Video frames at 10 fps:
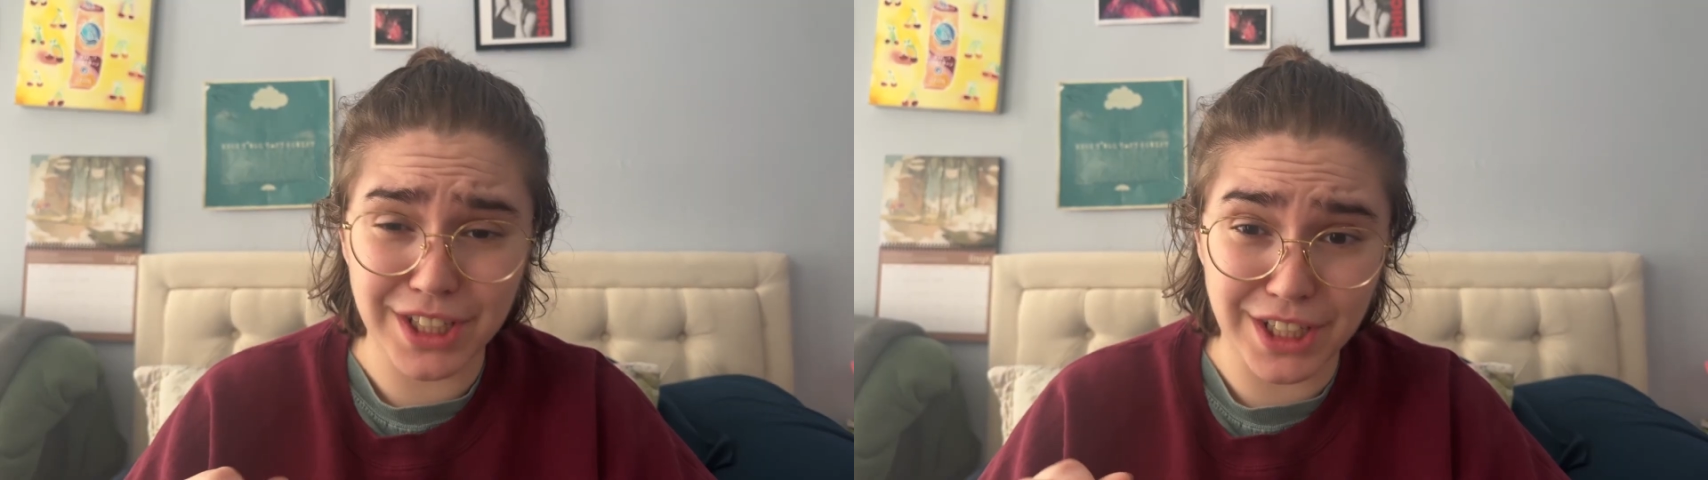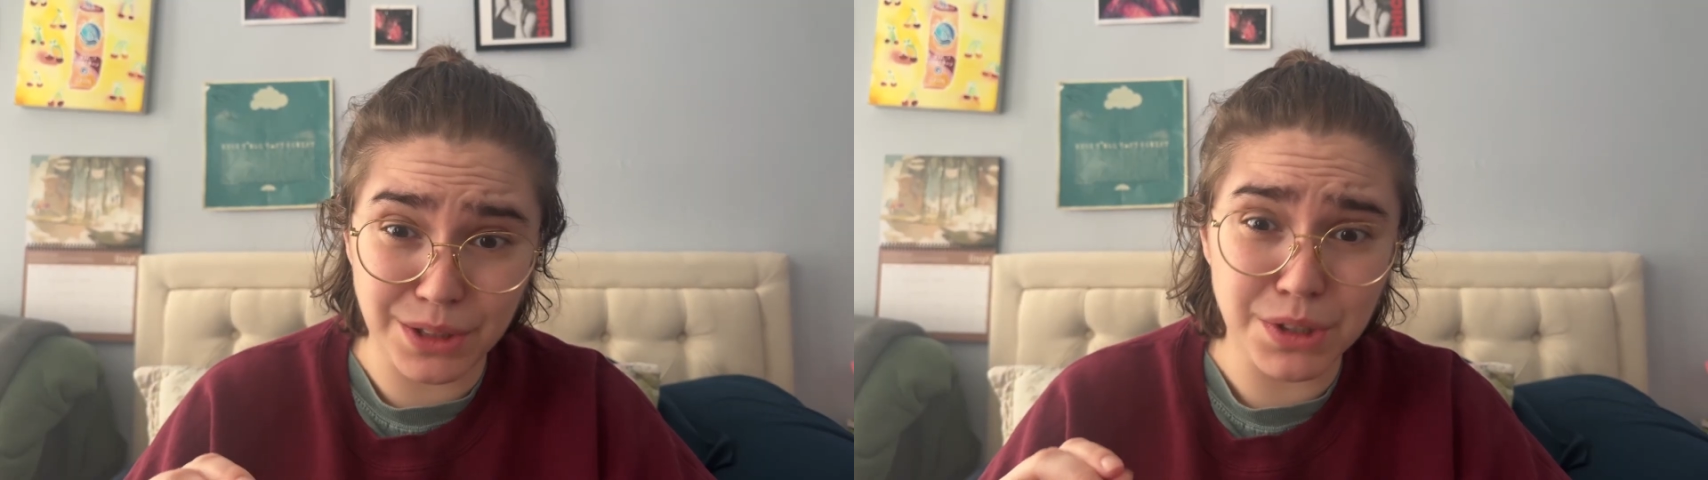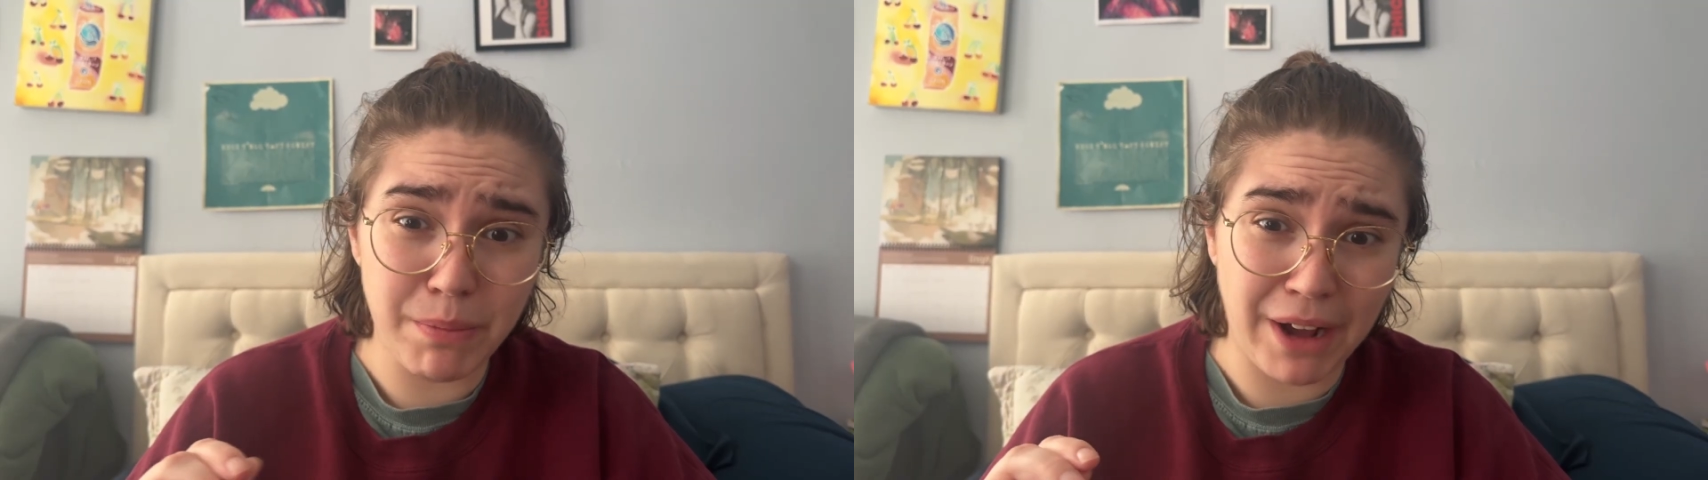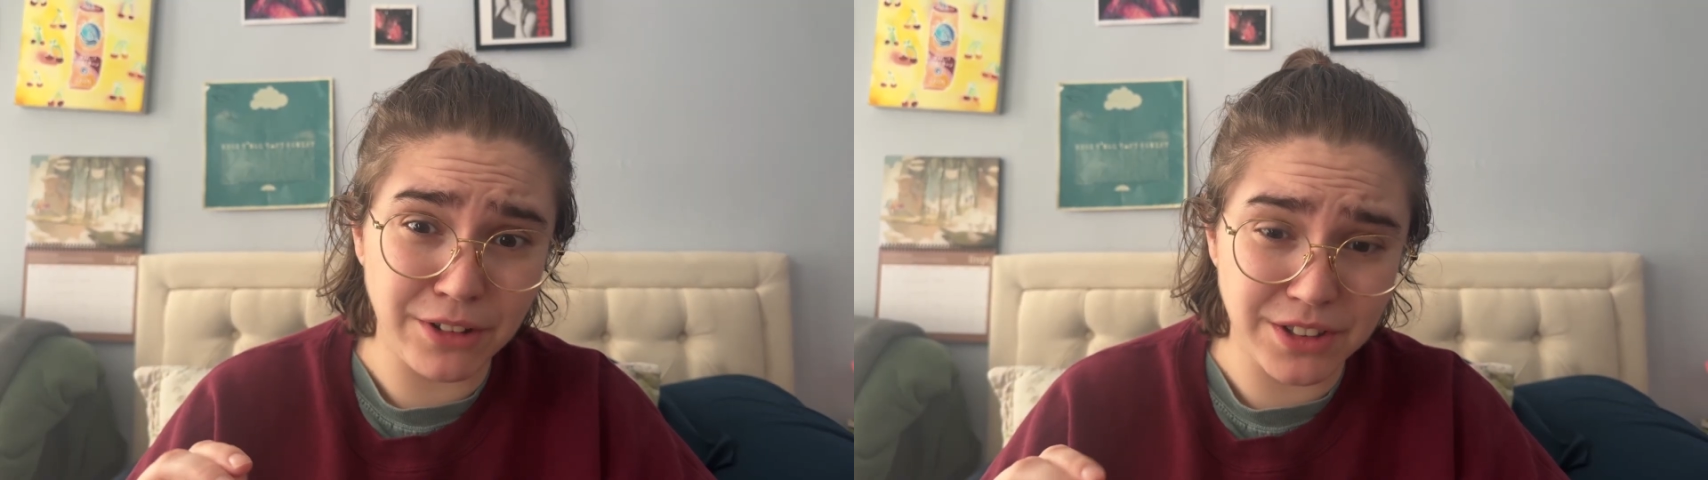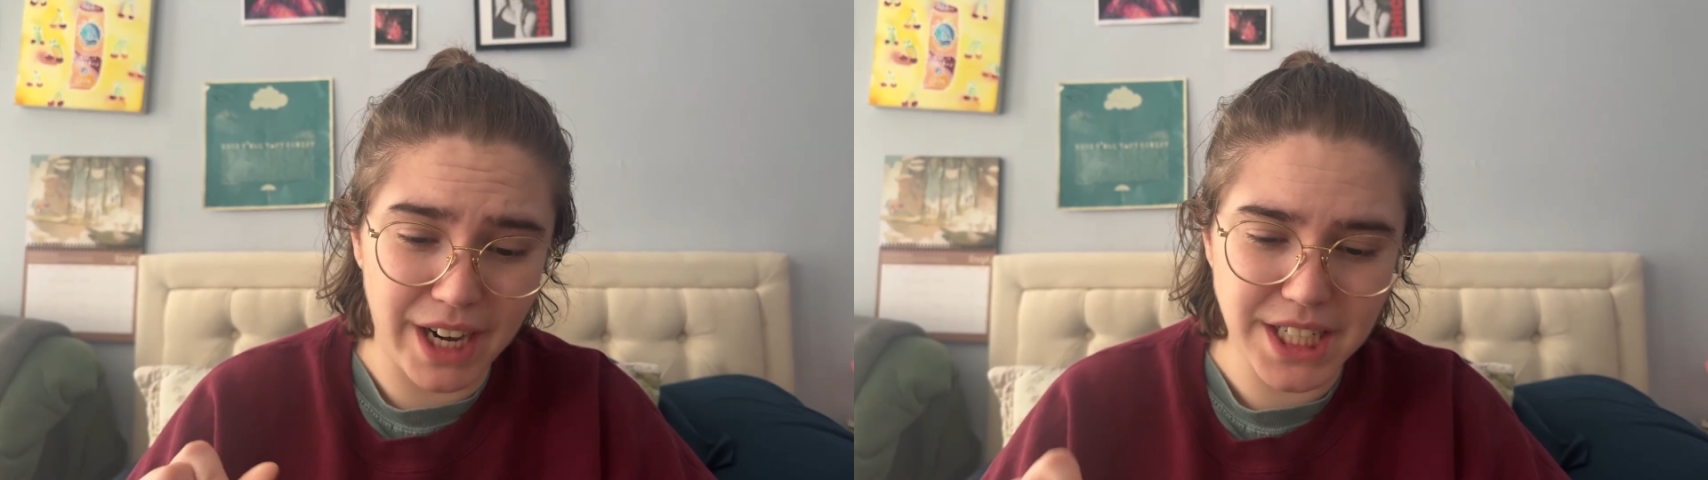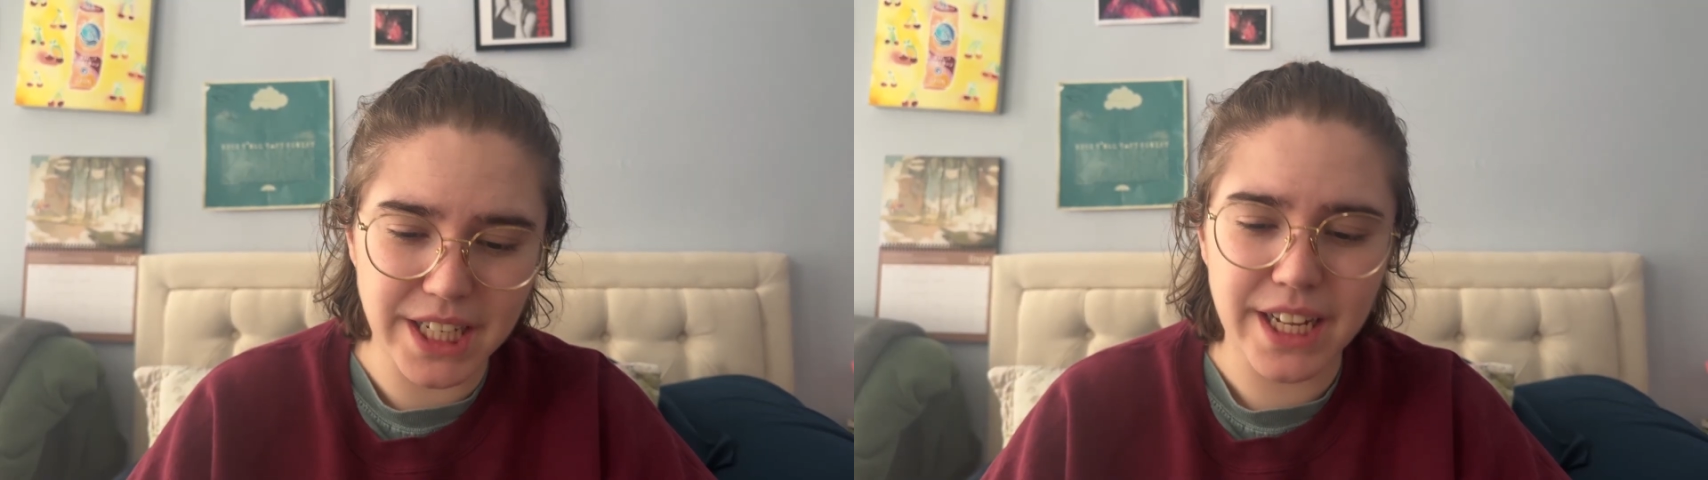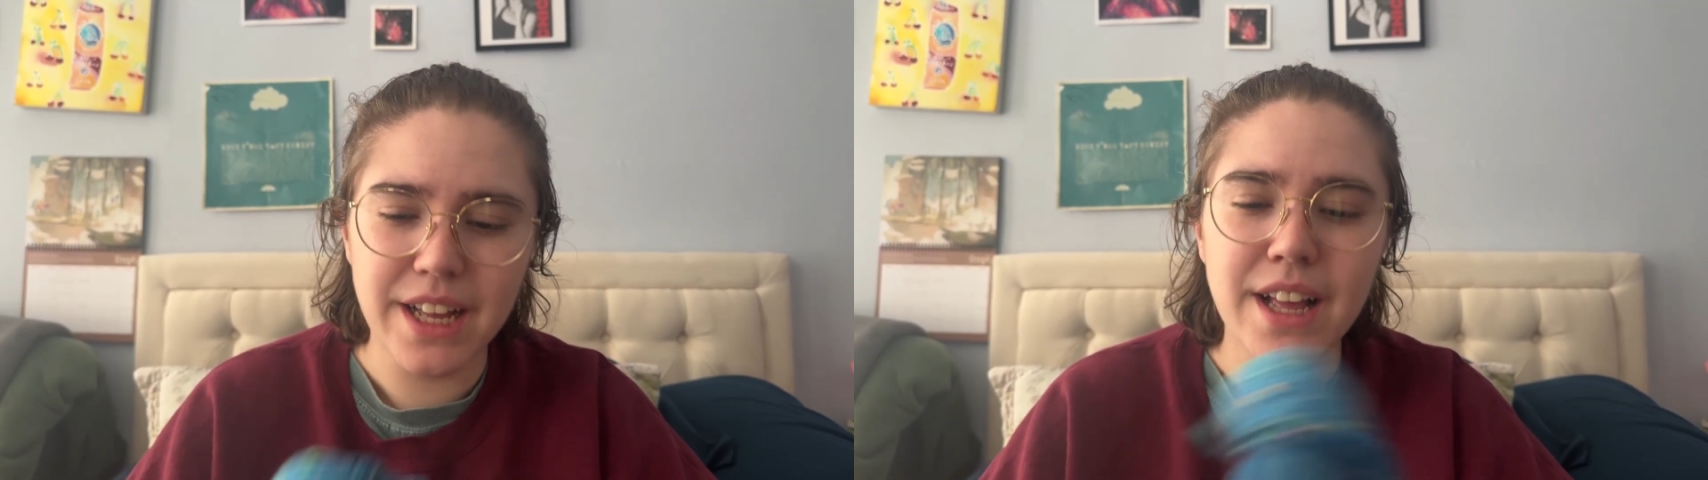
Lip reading: going to use the powder directly.